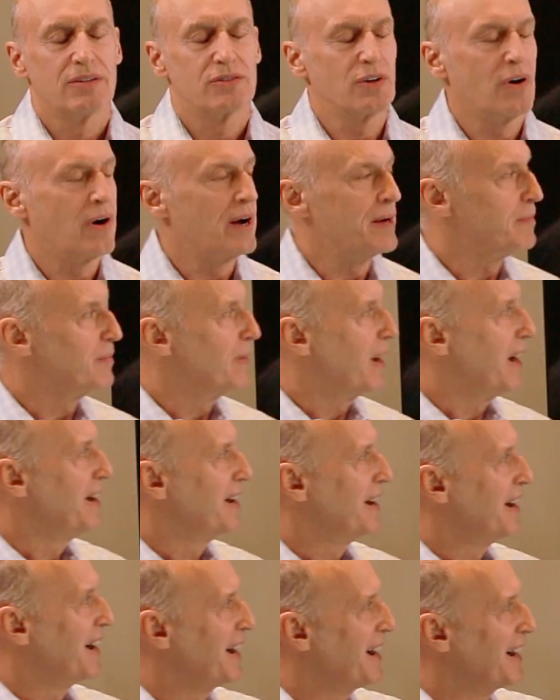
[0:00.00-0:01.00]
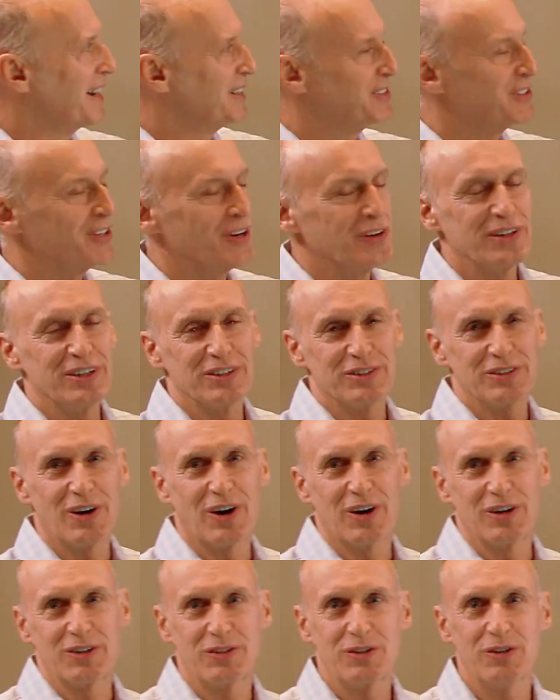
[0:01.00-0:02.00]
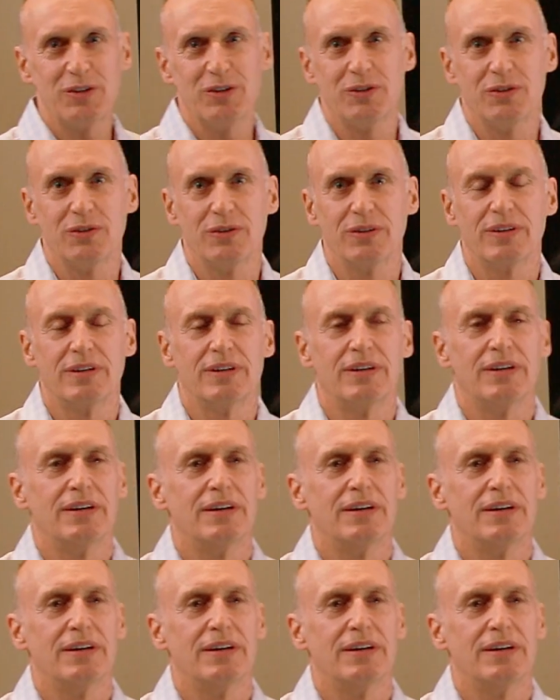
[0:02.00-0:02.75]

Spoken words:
So I showed this cartoon.